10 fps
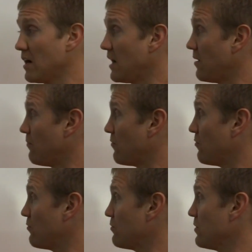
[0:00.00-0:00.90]
Um,
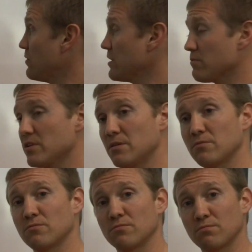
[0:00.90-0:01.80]
we want to really
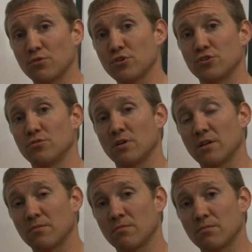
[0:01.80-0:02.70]
push you
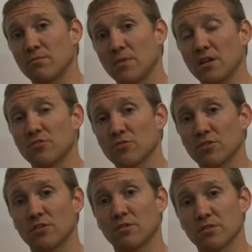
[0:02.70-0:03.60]
and make sure
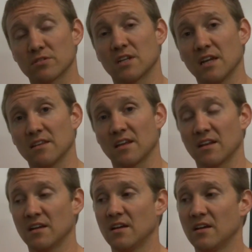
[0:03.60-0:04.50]
that you understand
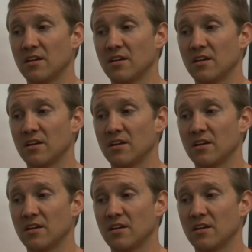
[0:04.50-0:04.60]
that,